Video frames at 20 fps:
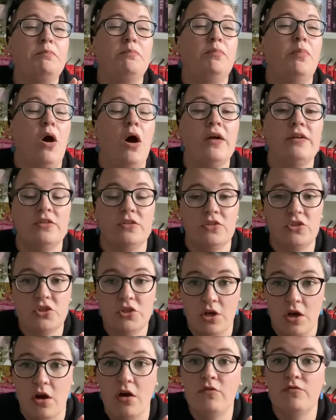bunch
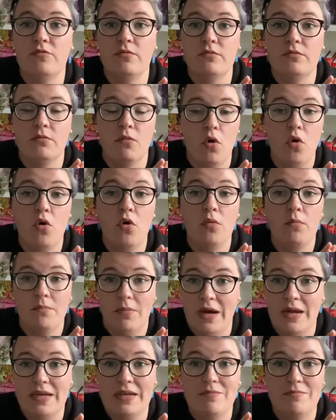of more
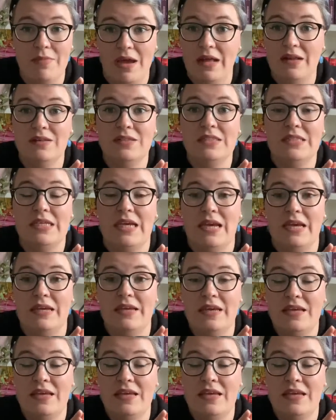mind-melting